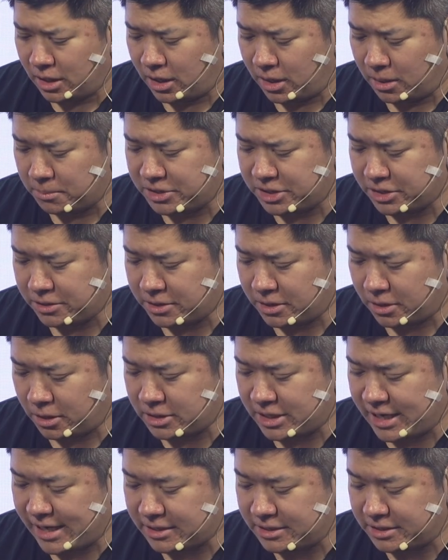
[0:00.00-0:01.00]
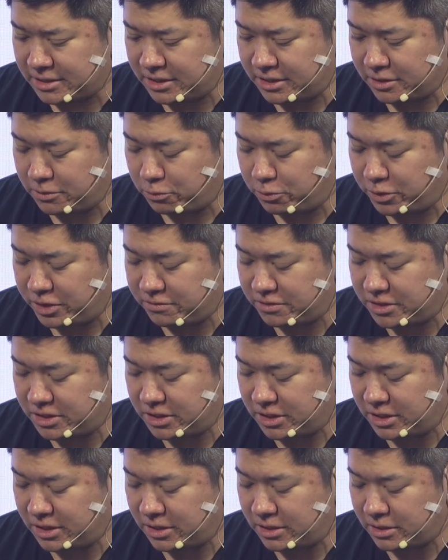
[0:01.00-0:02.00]
So in our testing, we've
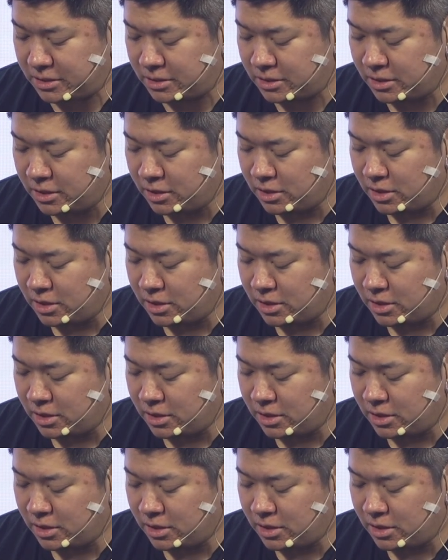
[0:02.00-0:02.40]
seen